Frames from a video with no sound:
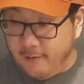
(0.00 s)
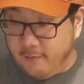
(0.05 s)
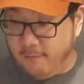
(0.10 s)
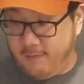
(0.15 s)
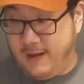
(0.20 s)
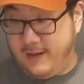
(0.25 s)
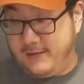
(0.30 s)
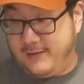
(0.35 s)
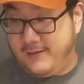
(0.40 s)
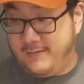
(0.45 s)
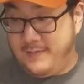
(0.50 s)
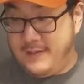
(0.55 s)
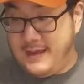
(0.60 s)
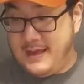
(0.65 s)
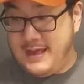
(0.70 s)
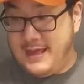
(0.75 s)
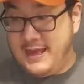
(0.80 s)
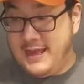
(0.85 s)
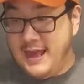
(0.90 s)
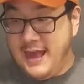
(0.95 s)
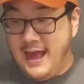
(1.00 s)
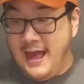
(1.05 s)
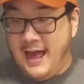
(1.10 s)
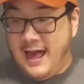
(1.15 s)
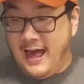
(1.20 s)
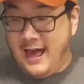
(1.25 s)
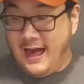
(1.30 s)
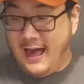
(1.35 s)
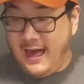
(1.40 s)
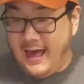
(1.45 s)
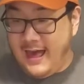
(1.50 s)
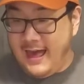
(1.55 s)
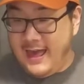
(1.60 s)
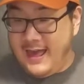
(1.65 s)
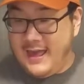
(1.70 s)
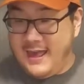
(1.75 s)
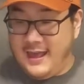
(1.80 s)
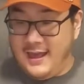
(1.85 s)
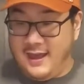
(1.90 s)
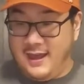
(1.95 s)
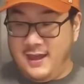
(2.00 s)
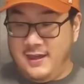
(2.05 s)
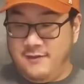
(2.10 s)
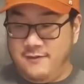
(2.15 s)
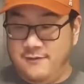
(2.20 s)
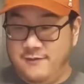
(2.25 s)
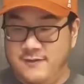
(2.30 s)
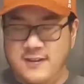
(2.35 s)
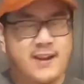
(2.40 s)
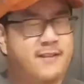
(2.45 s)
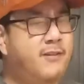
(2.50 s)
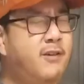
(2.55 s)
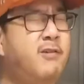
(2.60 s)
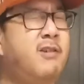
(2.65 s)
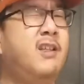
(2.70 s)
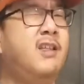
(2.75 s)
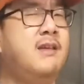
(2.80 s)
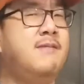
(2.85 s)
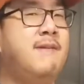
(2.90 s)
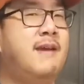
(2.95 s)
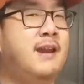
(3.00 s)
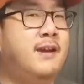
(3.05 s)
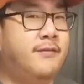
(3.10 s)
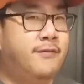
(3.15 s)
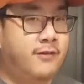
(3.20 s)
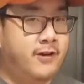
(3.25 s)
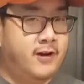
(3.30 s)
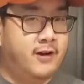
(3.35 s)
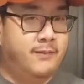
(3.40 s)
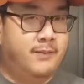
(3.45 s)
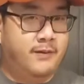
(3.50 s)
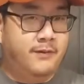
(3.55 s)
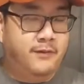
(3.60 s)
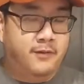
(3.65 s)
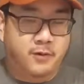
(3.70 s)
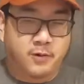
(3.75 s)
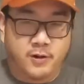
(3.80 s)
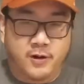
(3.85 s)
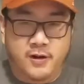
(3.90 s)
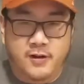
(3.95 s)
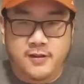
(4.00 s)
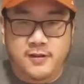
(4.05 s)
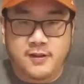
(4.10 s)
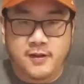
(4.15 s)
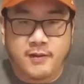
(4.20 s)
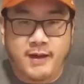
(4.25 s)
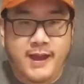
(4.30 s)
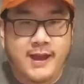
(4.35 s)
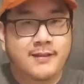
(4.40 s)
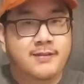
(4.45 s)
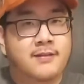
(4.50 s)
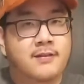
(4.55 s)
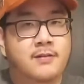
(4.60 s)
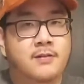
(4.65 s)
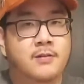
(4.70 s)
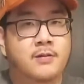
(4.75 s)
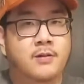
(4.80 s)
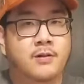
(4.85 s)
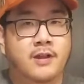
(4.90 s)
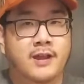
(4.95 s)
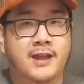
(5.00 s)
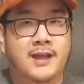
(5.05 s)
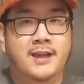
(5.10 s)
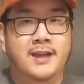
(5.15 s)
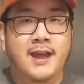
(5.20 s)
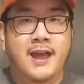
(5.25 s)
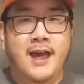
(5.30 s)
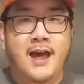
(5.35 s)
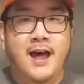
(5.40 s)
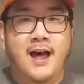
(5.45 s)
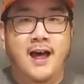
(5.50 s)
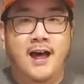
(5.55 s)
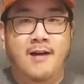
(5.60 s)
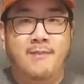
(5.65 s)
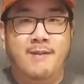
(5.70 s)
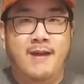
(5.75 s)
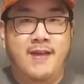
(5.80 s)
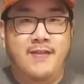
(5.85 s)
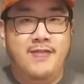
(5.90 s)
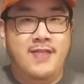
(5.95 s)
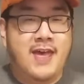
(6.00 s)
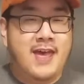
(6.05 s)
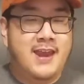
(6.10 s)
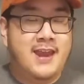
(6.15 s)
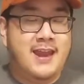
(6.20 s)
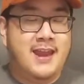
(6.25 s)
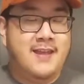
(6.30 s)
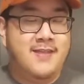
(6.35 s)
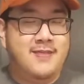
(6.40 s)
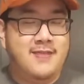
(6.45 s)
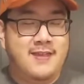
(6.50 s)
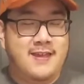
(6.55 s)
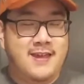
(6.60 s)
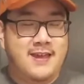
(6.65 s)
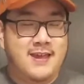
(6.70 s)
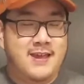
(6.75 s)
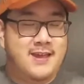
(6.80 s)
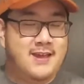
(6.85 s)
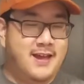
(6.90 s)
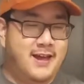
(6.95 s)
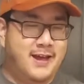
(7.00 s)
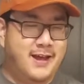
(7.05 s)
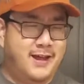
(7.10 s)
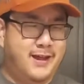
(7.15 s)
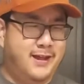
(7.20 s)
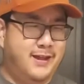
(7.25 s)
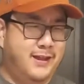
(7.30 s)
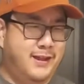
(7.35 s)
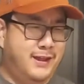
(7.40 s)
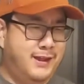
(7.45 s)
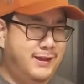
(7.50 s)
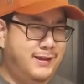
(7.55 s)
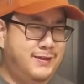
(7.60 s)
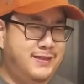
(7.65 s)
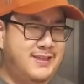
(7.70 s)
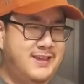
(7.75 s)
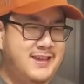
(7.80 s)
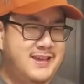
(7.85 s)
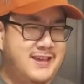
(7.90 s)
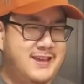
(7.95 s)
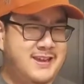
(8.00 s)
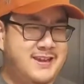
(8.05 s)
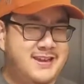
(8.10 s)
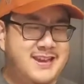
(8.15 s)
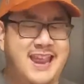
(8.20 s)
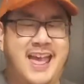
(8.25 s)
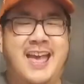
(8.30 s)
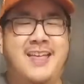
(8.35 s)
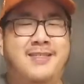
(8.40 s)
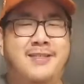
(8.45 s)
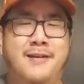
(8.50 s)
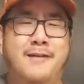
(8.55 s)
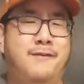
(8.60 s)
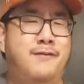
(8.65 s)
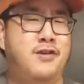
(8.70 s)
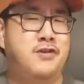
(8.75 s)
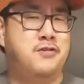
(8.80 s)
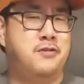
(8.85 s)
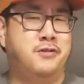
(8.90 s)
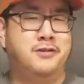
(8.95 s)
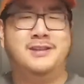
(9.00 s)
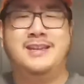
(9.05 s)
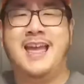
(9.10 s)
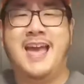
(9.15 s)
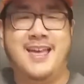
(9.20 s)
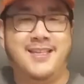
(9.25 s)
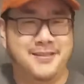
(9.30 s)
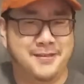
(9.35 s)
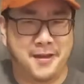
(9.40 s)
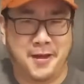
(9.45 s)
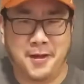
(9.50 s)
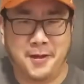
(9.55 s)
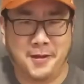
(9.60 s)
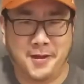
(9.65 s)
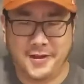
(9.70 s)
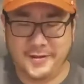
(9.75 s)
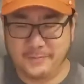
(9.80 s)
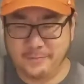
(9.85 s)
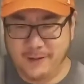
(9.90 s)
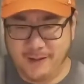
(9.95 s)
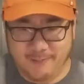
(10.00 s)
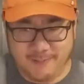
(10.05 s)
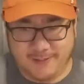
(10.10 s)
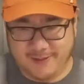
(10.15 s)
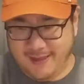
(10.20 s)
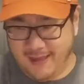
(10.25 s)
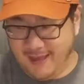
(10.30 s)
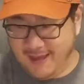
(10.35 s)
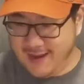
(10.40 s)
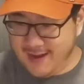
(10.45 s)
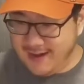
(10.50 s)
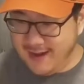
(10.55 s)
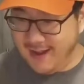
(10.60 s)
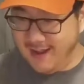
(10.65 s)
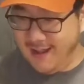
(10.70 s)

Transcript: recipe, I have never really made a fritter before, so I had to Google it. And then in the the official Nassau website,